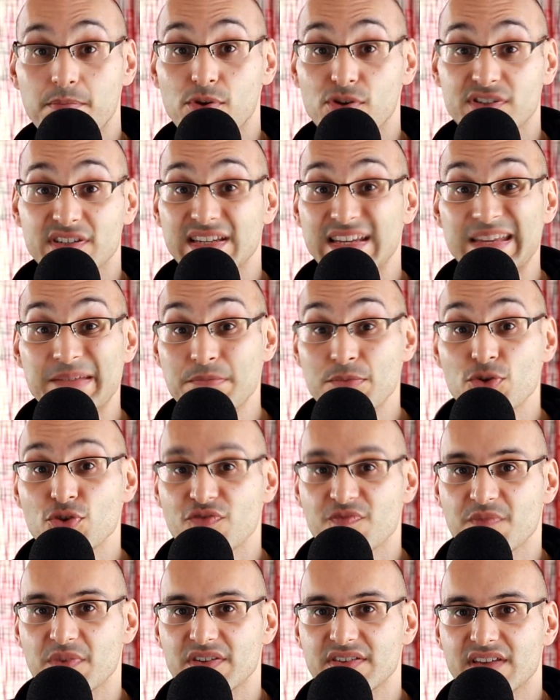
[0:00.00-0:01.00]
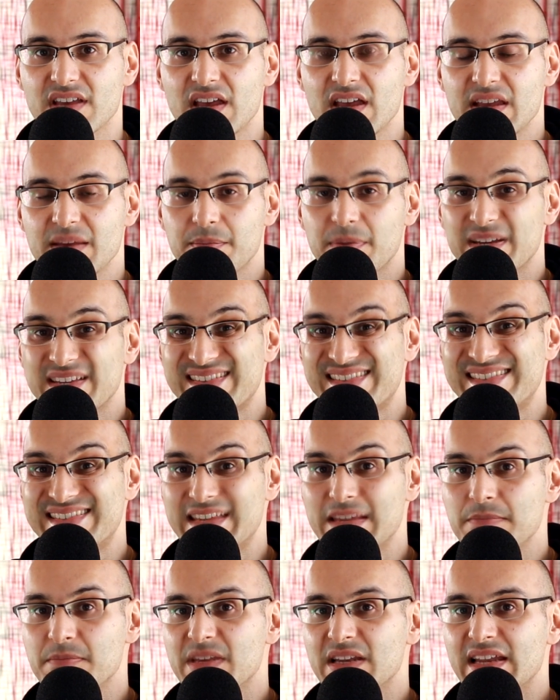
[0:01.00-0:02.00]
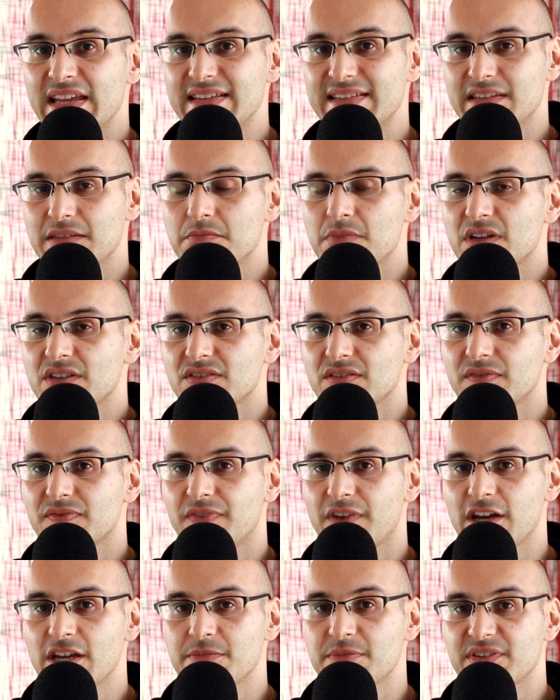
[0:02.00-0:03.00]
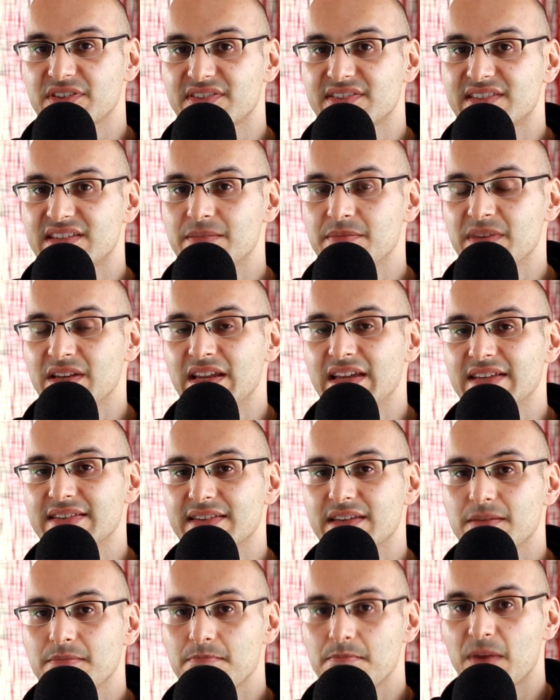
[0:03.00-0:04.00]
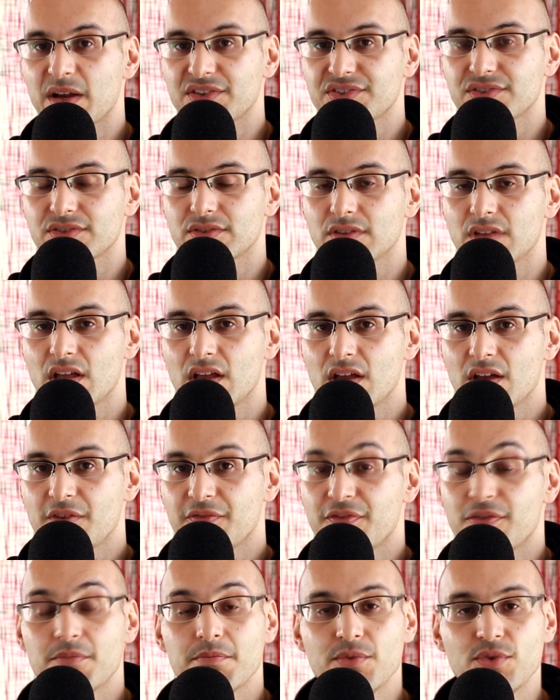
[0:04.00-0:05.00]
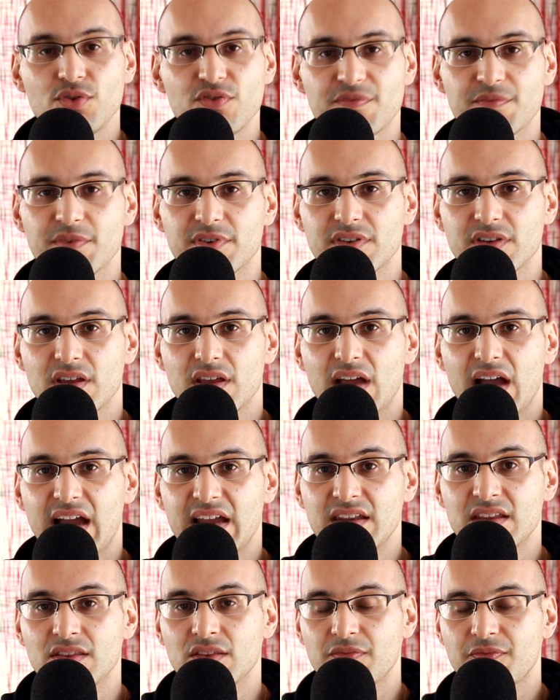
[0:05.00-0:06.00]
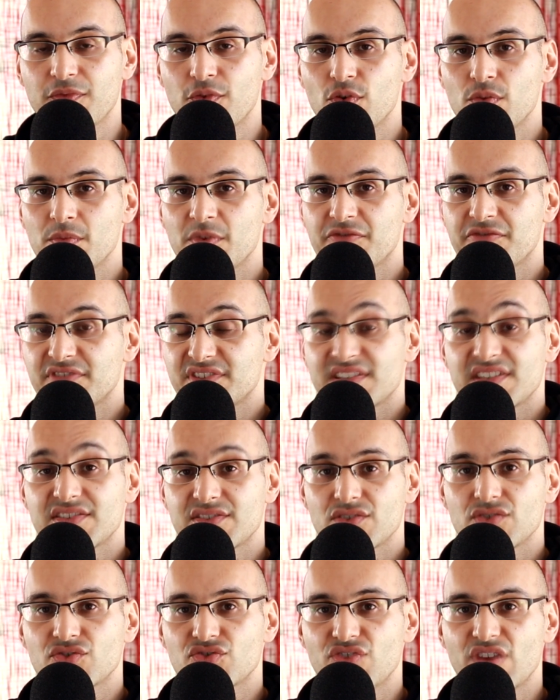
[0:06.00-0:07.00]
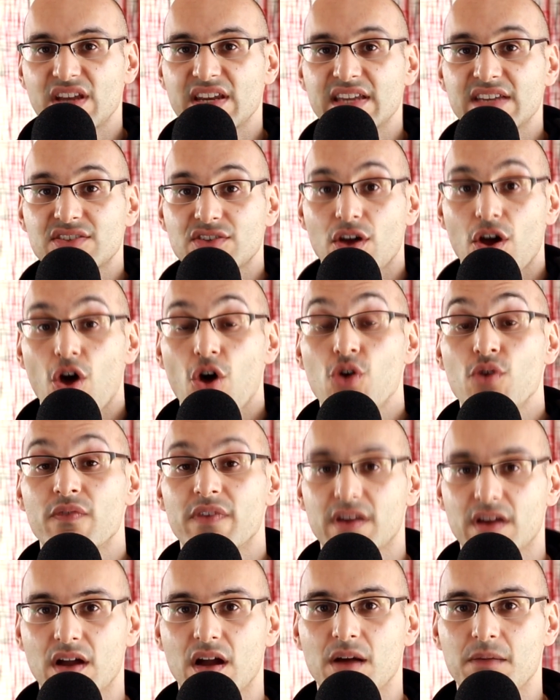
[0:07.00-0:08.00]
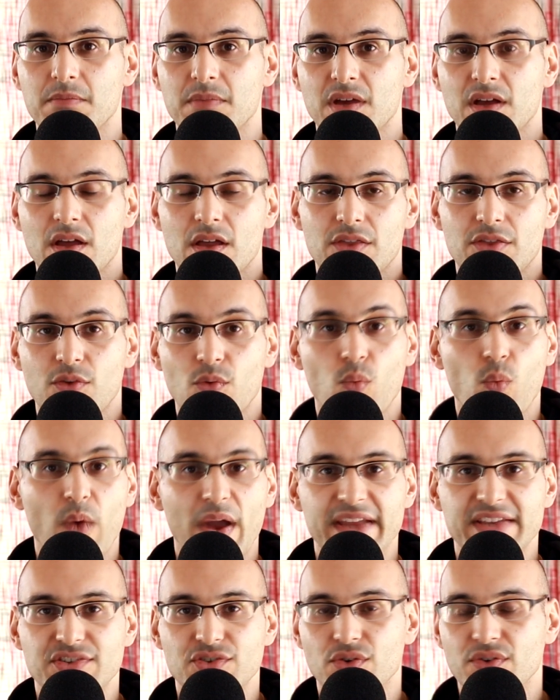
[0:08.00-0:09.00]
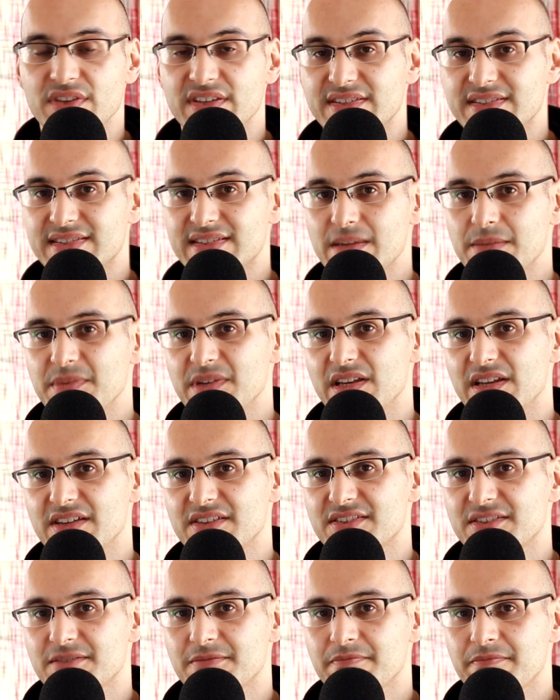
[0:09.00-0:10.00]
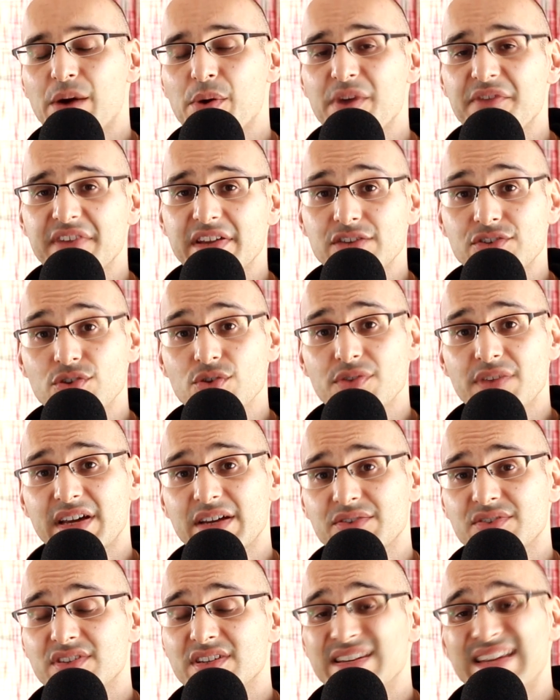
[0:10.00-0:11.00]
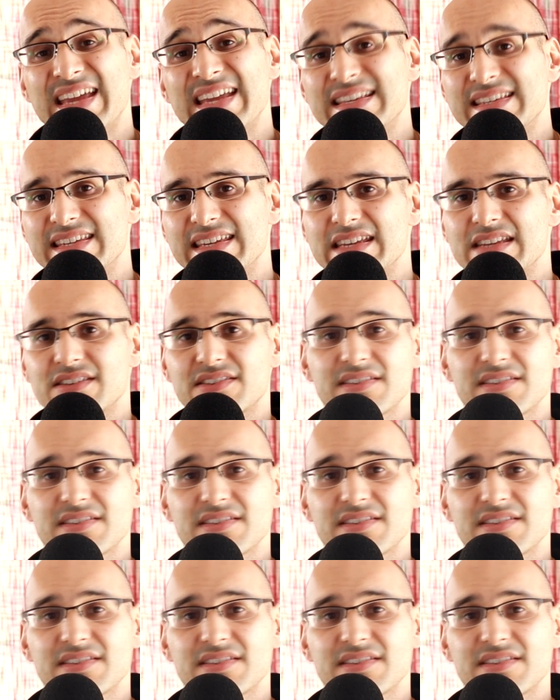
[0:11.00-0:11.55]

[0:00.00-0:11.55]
bodily movement by stimulating muscle fibers, stimulating muscle for movement, and in the form of resistance training to overcome the weight or the stimulus. However, in 2018,